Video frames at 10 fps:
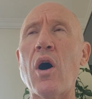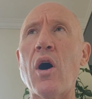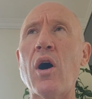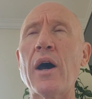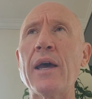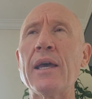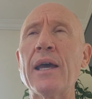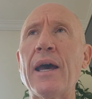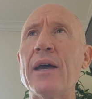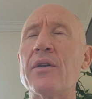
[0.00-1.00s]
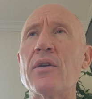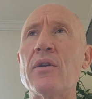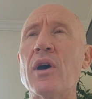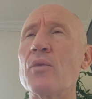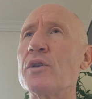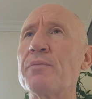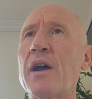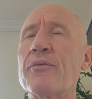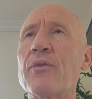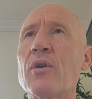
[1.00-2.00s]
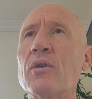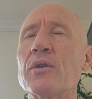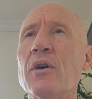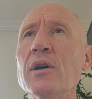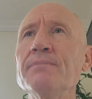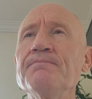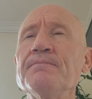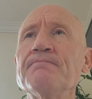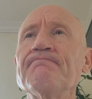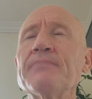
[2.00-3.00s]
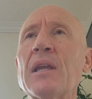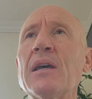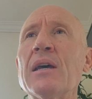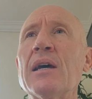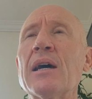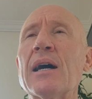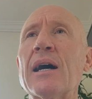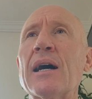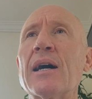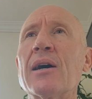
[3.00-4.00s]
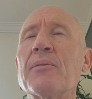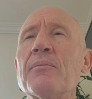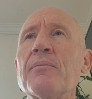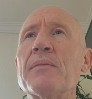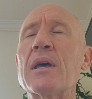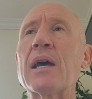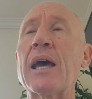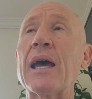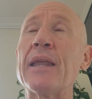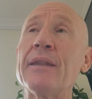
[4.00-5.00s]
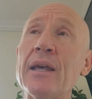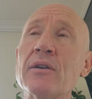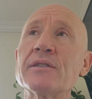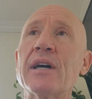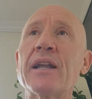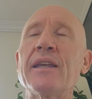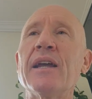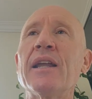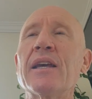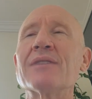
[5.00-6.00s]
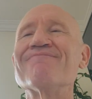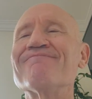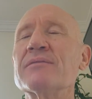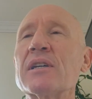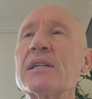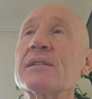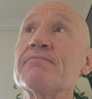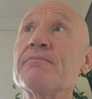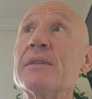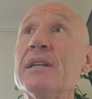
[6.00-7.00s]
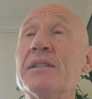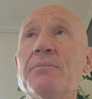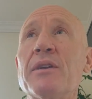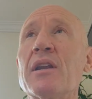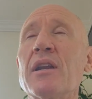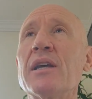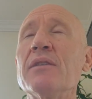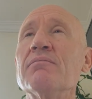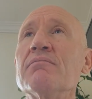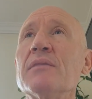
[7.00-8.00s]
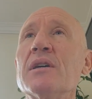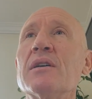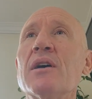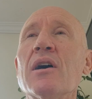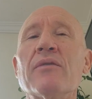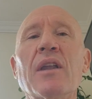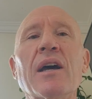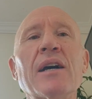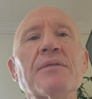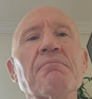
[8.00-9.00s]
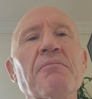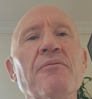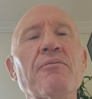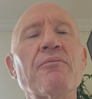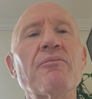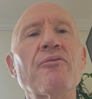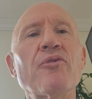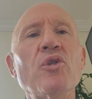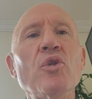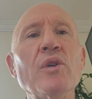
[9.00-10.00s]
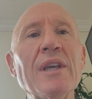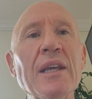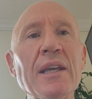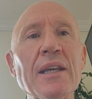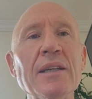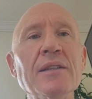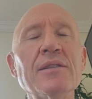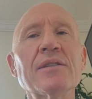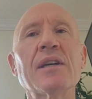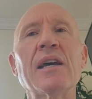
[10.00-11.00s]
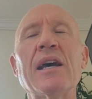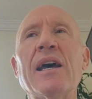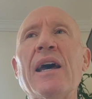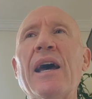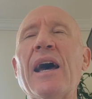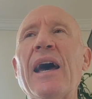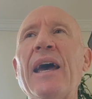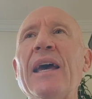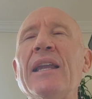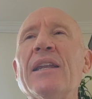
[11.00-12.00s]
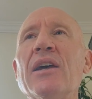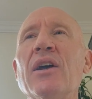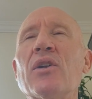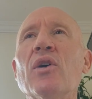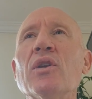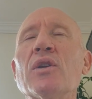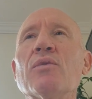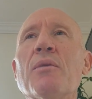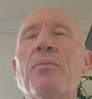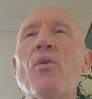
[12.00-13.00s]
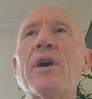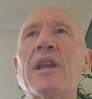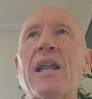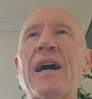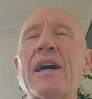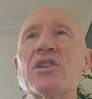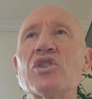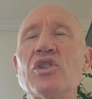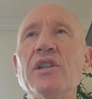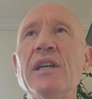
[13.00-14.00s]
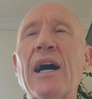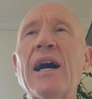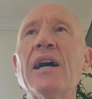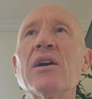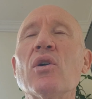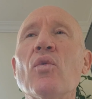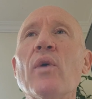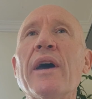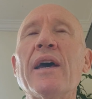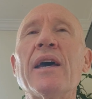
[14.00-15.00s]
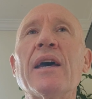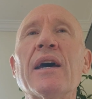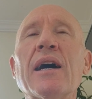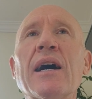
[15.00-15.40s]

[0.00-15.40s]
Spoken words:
I had no wrist pain for a long time, and then I started getting it intermittently over the last few years, and it got to a point last year where